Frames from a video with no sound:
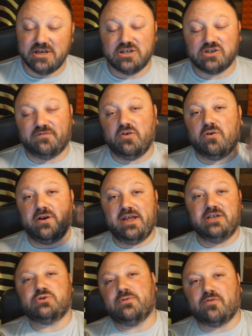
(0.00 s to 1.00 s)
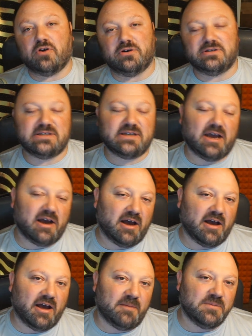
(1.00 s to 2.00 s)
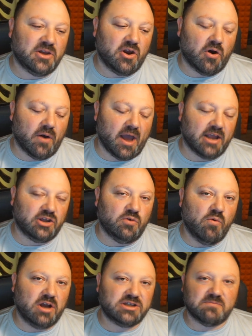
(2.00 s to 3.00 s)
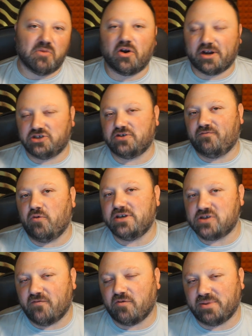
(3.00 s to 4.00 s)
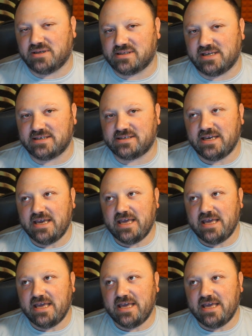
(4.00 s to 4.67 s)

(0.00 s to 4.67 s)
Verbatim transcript: So if you're an introvert, um, you know, and you want to market your voiceover business, business